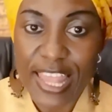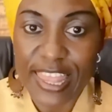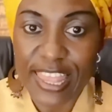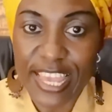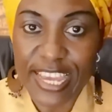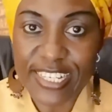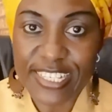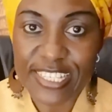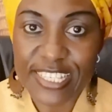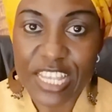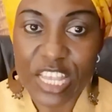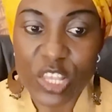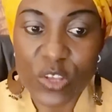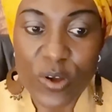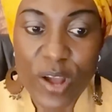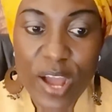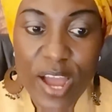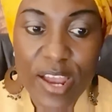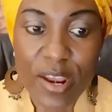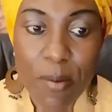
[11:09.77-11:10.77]
Let's
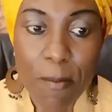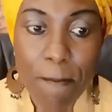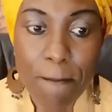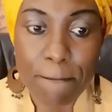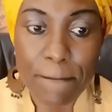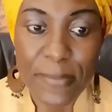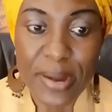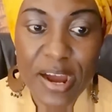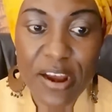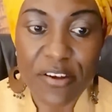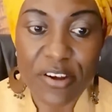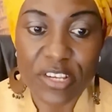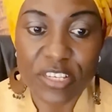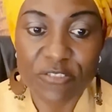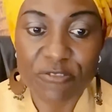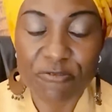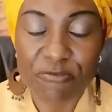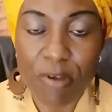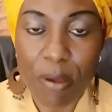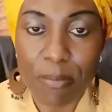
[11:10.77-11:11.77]
look at
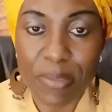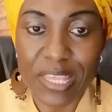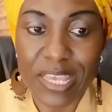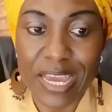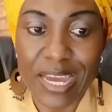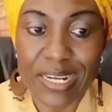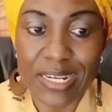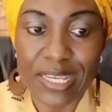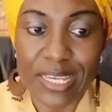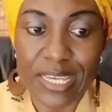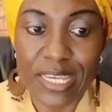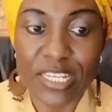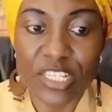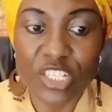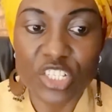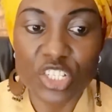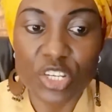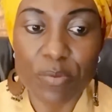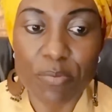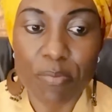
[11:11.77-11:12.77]
marriage, family, and
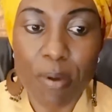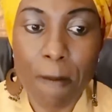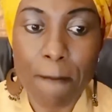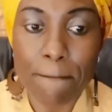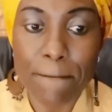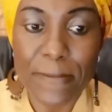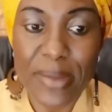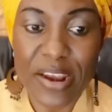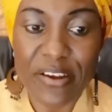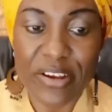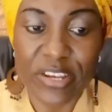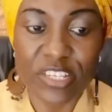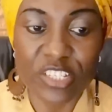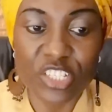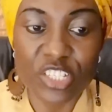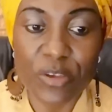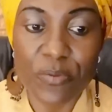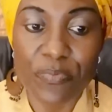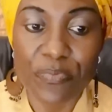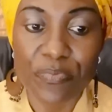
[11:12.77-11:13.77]
kinship.
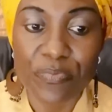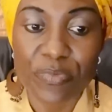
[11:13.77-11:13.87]
Marriage.